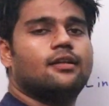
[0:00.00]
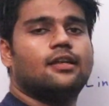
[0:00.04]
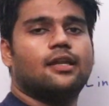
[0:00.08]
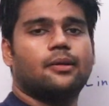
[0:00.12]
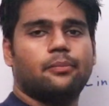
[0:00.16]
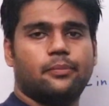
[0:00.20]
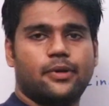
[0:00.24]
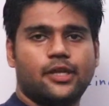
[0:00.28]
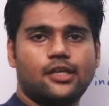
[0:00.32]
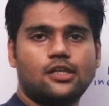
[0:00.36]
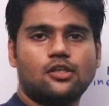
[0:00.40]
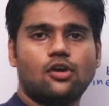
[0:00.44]

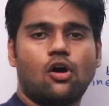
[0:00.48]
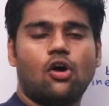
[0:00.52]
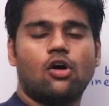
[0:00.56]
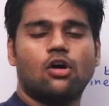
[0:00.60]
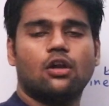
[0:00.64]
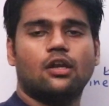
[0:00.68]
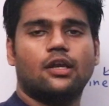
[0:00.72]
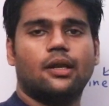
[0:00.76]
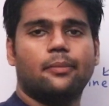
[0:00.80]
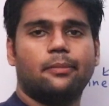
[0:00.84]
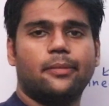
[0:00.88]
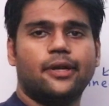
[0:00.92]
limit
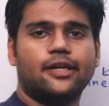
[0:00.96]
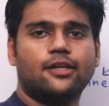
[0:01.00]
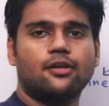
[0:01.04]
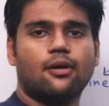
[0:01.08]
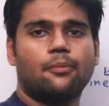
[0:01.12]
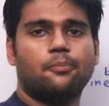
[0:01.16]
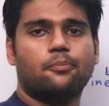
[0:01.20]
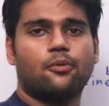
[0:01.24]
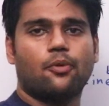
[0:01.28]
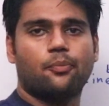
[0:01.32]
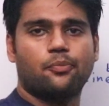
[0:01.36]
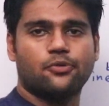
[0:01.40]
or limit
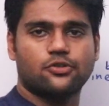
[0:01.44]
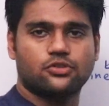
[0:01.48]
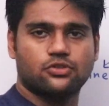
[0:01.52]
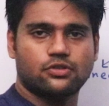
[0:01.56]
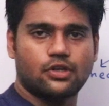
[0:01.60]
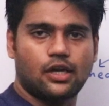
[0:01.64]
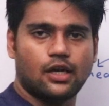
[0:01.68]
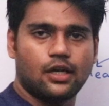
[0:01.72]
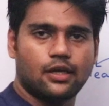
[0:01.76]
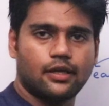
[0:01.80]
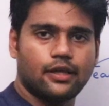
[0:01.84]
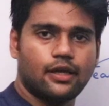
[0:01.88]
of
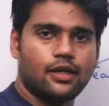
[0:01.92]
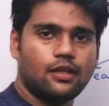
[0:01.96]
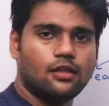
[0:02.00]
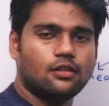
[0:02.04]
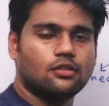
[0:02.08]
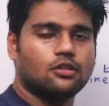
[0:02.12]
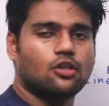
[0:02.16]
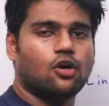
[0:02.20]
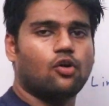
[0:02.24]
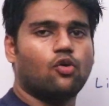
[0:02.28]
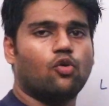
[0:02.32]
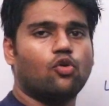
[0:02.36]
proportionality,
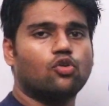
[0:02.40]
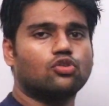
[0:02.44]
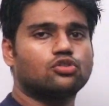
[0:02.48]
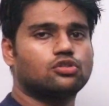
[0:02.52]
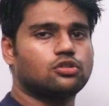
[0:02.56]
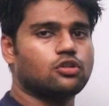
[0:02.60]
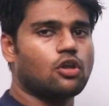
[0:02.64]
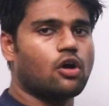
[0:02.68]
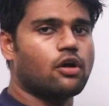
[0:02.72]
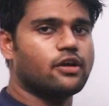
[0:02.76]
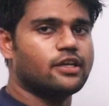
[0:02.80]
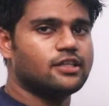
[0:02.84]
the
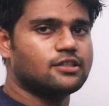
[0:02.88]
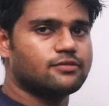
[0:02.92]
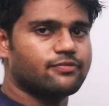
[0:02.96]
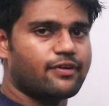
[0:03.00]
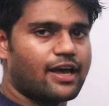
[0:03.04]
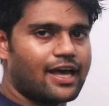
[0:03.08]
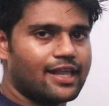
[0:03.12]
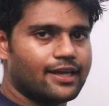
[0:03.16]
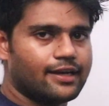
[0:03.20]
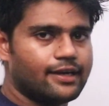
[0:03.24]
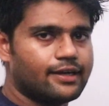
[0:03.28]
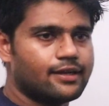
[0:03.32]
Hooke's law is
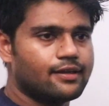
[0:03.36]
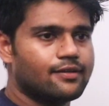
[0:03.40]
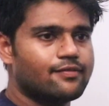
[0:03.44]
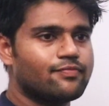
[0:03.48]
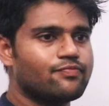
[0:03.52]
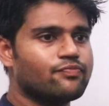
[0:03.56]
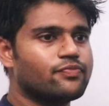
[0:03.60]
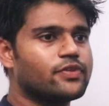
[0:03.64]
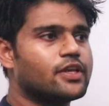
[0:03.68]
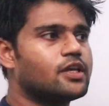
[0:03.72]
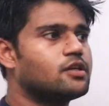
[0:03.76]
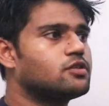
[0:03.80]
valid.
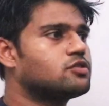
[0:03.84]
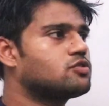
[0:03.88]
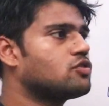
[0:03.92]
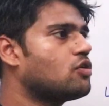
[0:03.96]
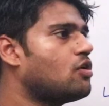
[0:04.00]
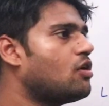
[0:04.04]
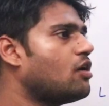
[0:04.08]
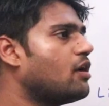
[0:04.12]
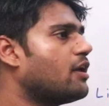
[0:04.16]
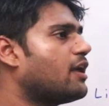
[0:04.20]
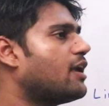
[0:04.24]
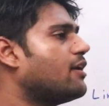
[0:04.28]

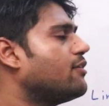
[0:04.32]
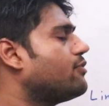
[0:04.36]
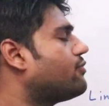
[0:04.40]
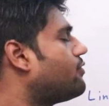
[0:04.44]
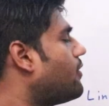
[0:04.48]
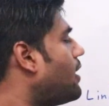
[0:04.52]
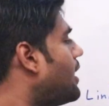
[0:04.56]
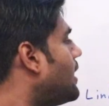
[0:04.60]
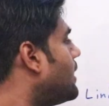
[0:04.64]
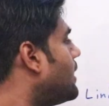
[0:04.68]
So if